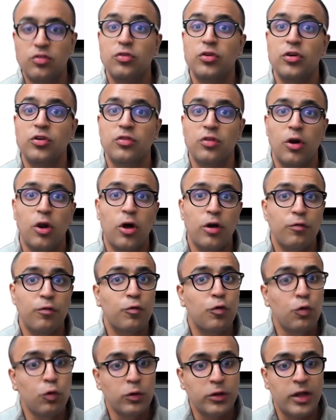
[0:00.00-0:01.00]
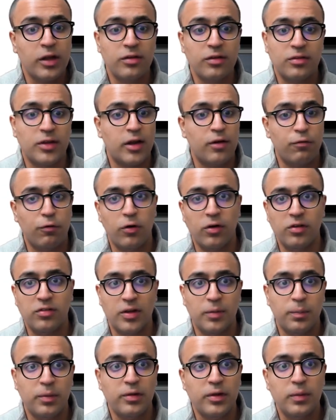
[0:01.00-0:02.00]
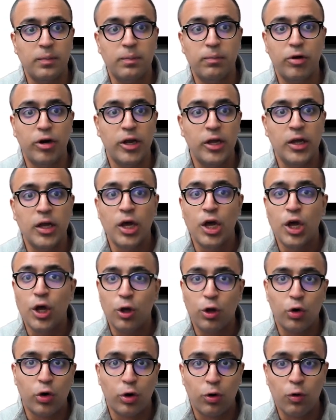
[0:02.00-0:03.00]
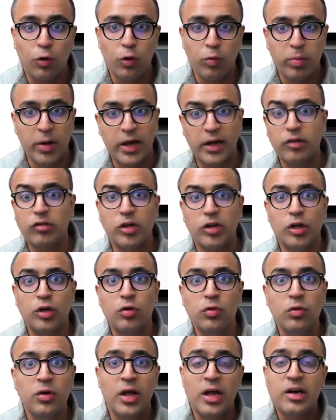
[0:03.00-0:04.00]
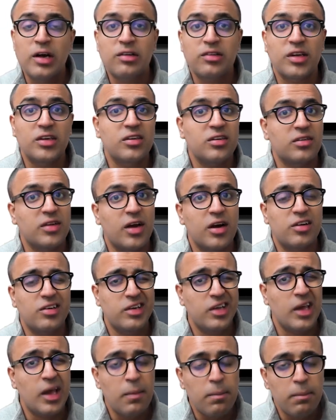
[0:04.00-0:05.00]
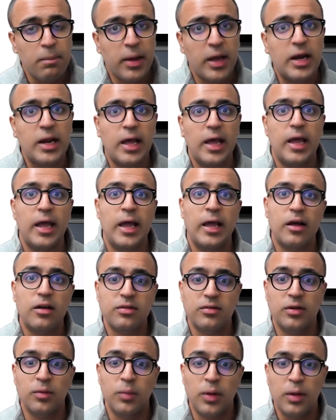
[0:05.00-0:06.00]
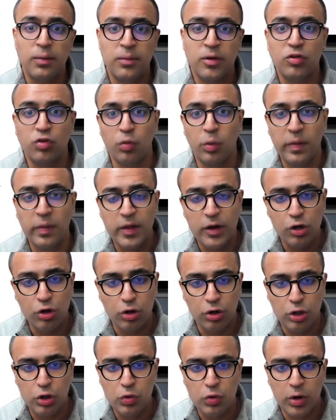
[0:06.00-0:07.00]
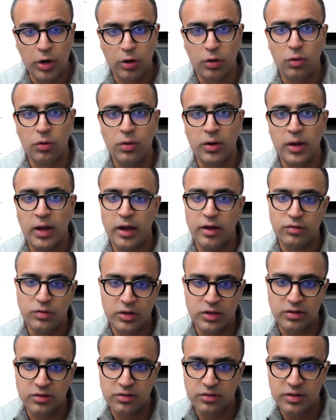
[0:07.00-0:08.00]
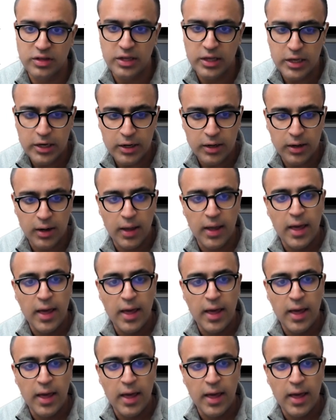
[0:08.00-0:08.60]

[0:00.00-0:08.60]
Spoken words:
There's a lot of cool things that, for example, the pretty QR code package can do, such as actually embed a custom image within your QR code, as you can see here.